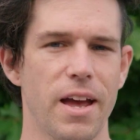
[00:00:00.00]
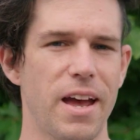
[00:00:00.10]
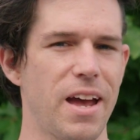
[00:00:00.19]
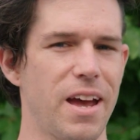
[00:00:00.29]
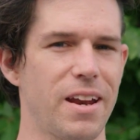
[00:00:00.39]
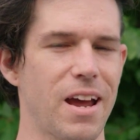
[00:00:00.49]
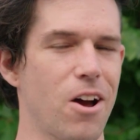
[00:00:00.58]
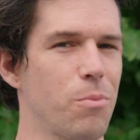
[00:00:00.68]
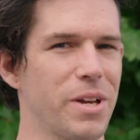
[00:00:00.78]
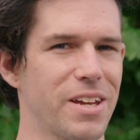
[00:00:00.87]
And
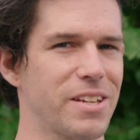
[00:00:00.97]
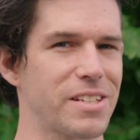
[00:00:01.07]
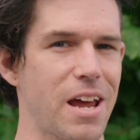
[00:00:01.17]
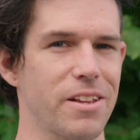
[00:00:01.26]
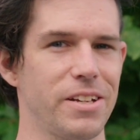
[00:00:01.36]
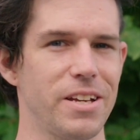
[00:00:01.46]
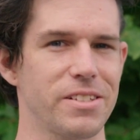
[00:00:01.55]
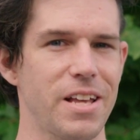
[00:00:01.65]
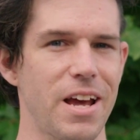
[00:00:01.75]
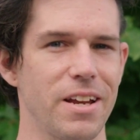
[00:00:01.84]
how big exactly
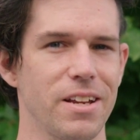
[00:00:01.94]
is that?